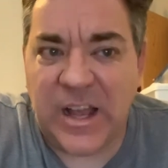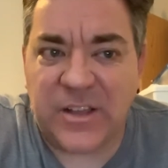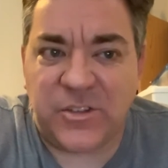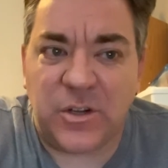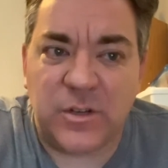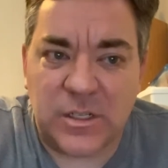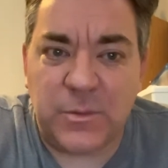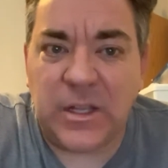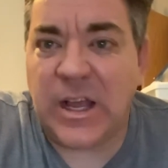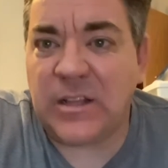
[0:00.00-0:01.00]
has charisma
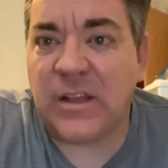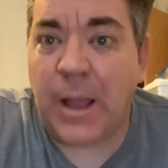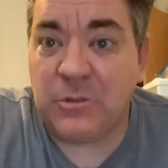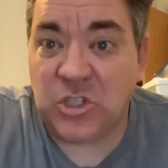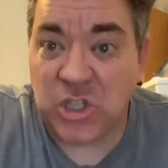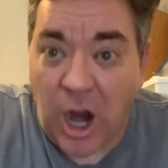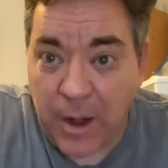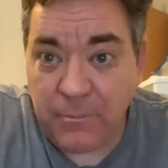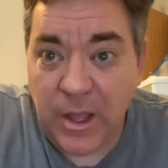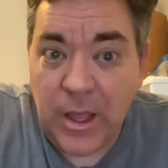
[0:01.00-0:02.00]
and at times
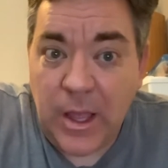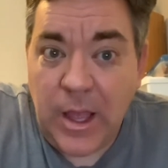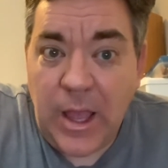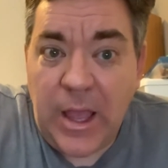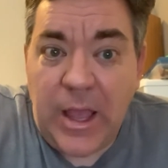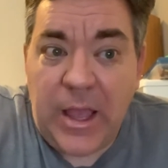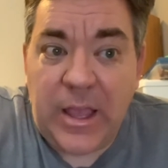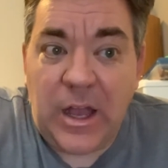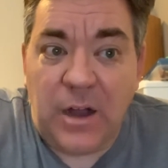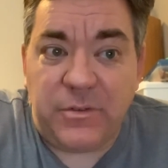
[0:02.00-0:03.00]
charm. He
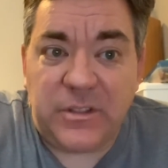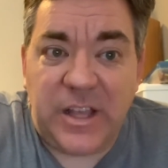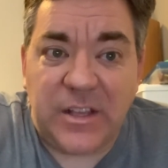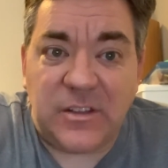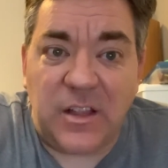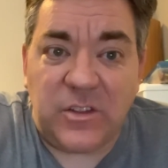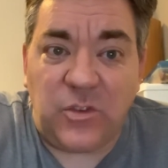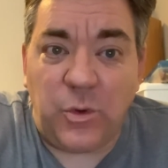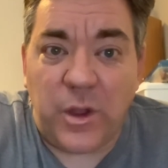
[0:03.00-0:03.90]
often takes on the story